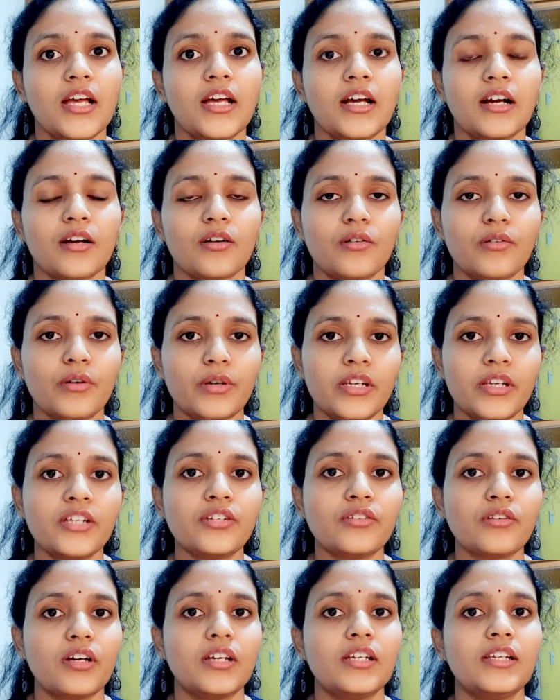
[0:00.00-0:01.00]

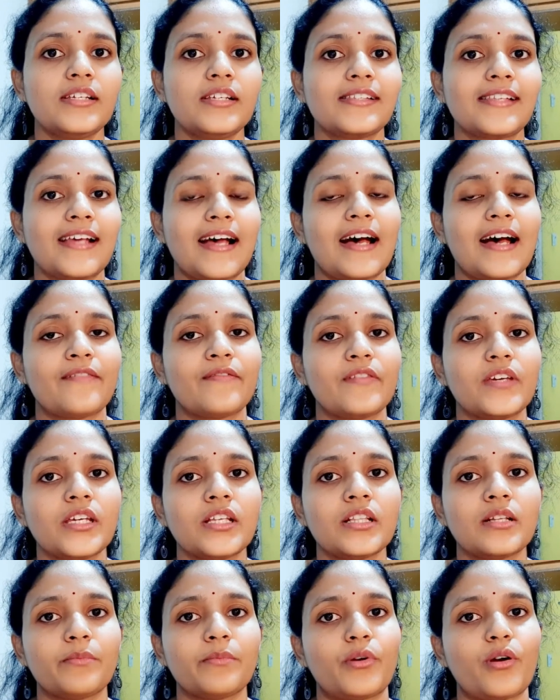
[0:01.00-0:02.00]
coconut oil is
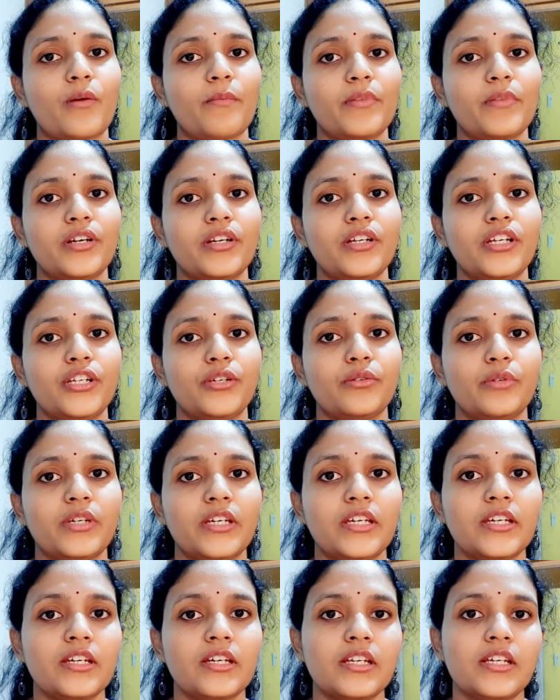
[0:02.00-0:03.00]
having the property to
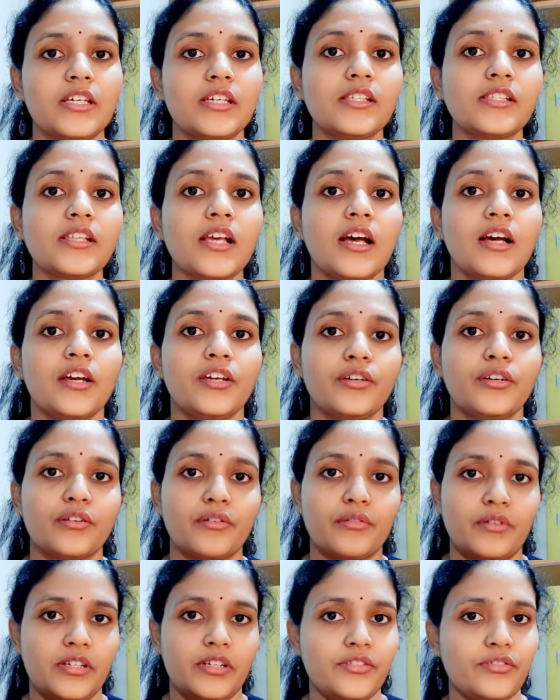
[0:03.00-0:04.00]
increase your
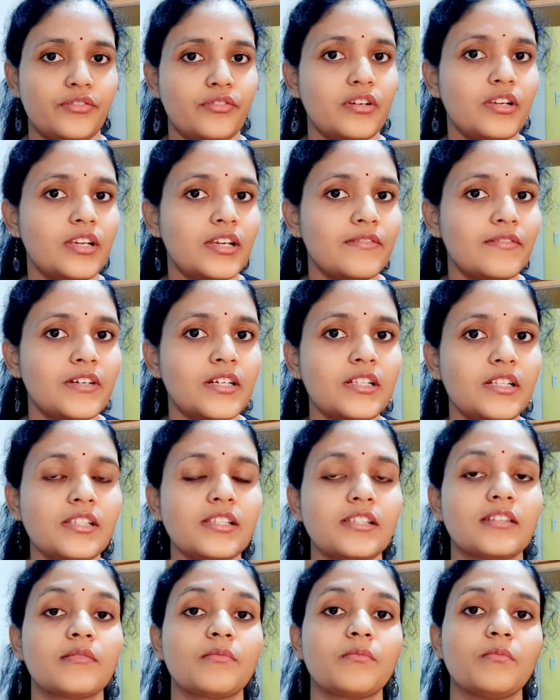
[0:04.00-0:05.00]
cholesterol
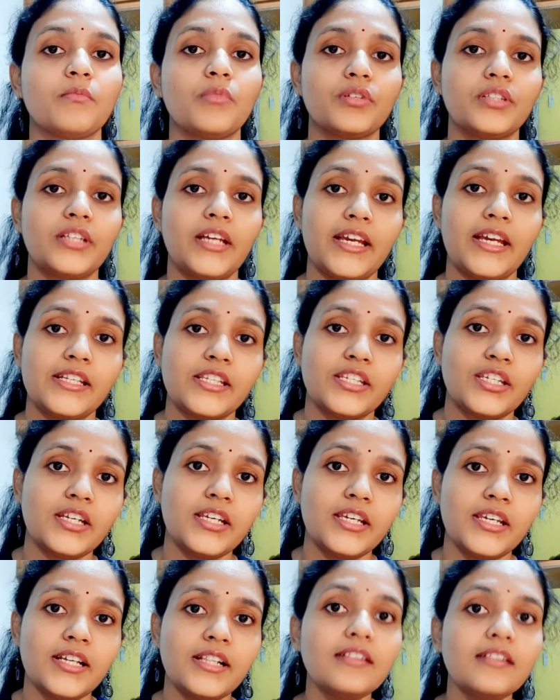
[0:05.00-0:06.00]
levels, both
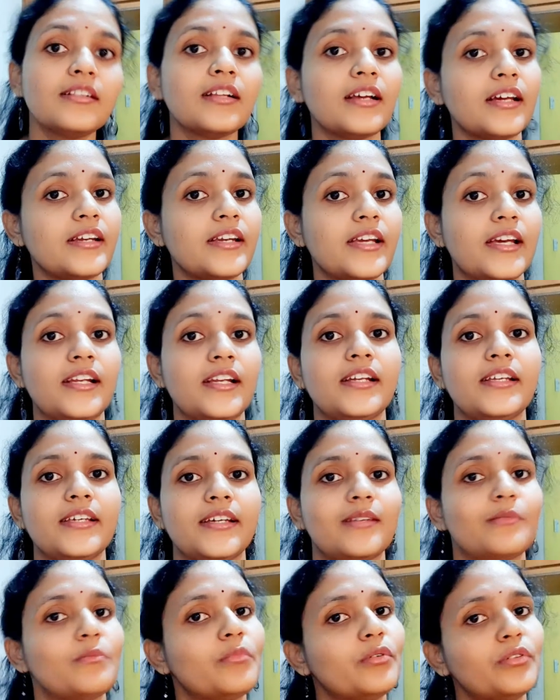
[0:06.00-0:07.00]
HDL and
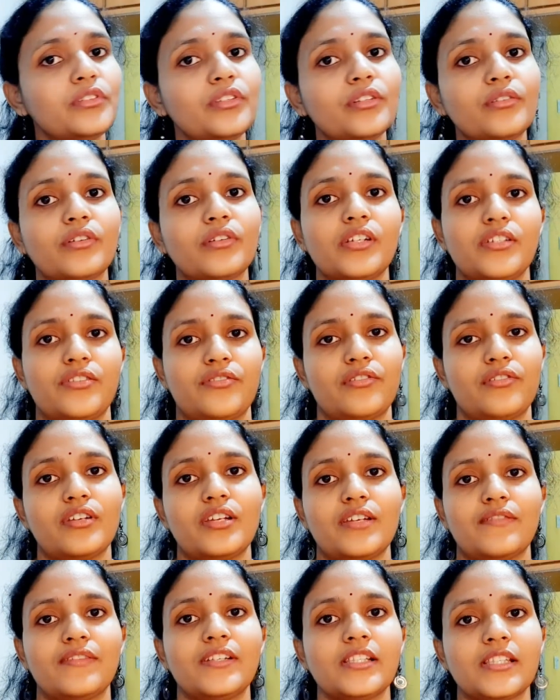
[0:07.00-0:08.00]
LDL. Both the cholesterol
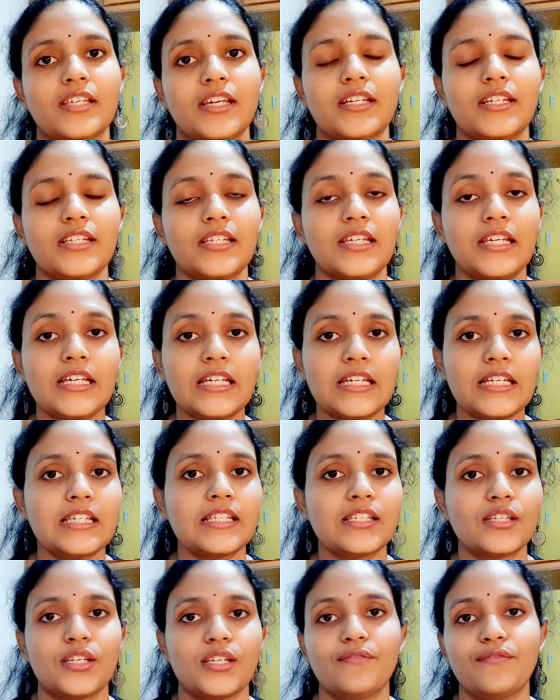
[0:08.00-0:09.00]
levels get
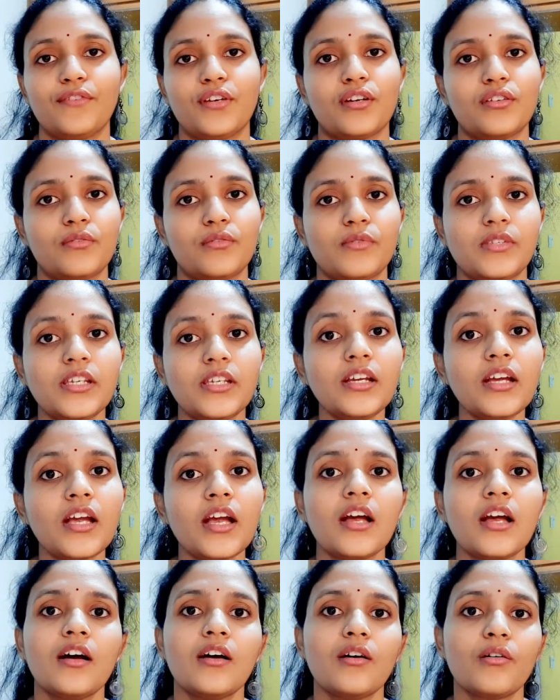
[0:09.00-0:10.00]
increased if you are using
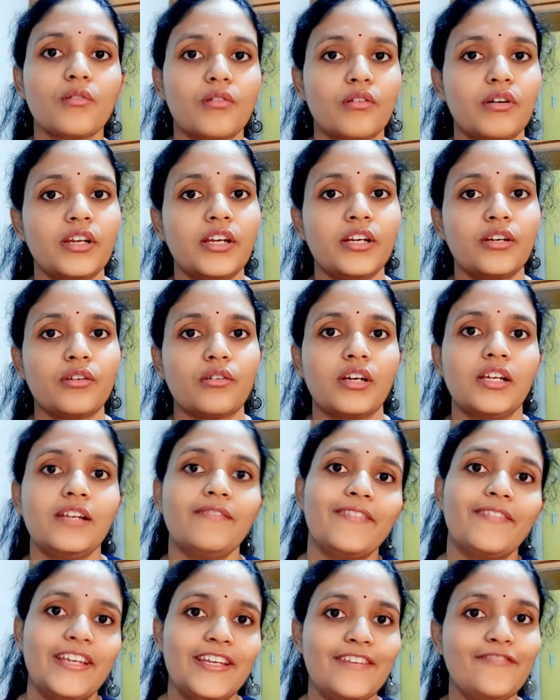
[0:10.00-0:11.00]
coconut oil
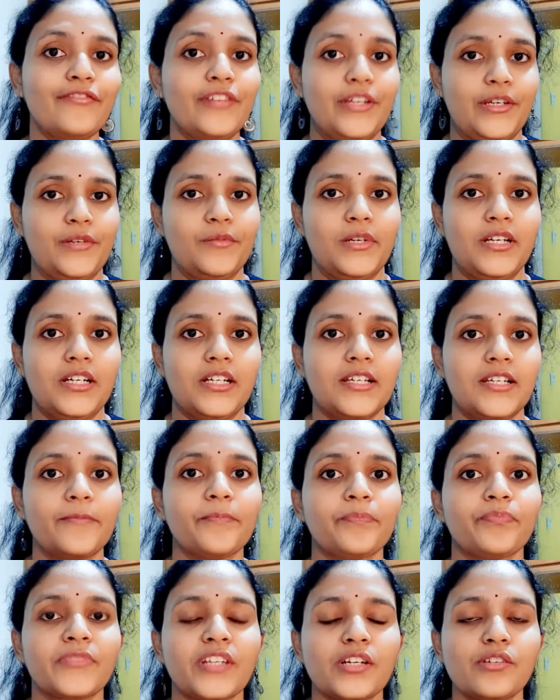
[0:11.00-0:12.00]
very frequently.
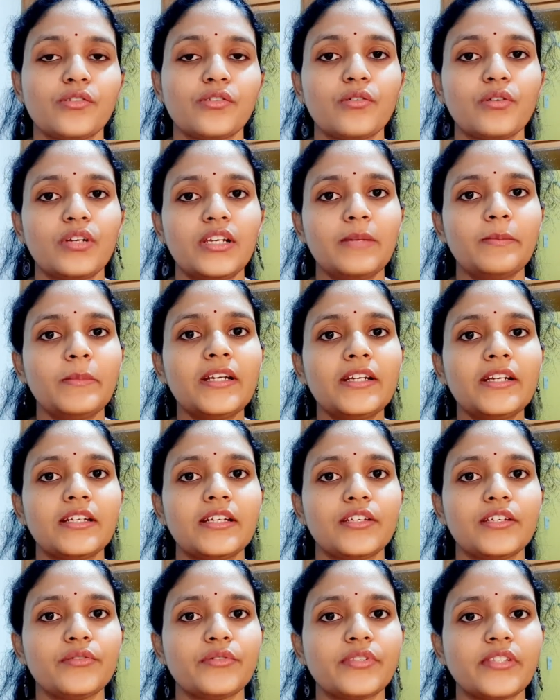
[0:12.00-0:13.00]
So
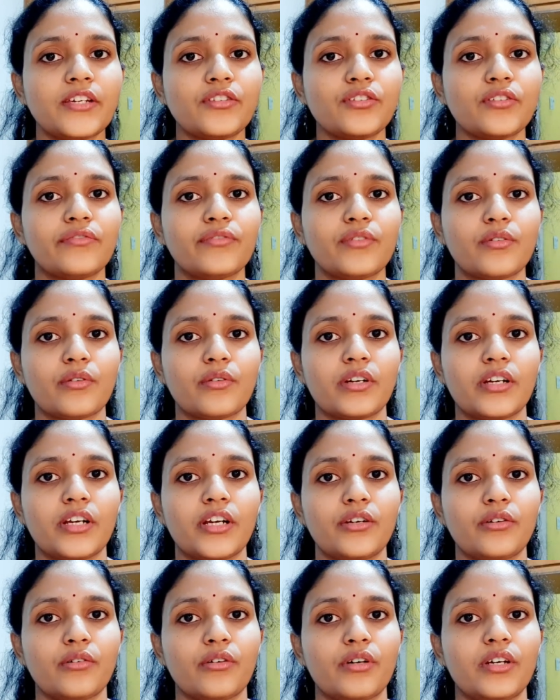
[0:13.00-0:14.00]
limit usage of
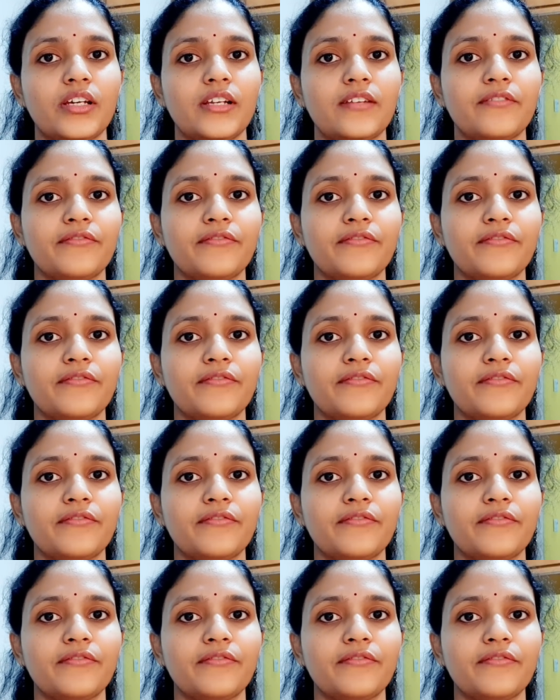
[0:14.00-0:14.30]
coconut oil